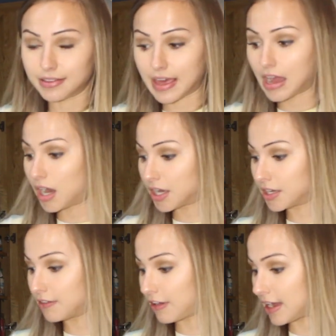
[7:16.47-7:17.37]
They are
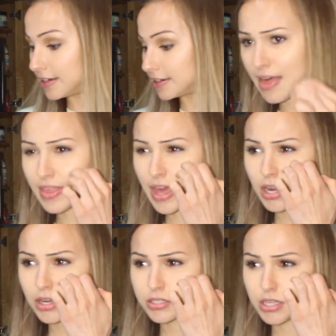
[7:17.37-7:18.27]
your friend. And
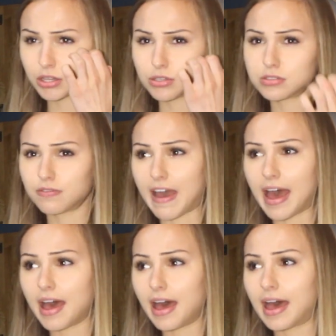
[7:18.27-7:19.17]
then to lose
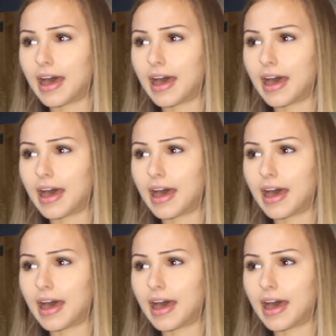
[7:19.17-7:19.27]
fat,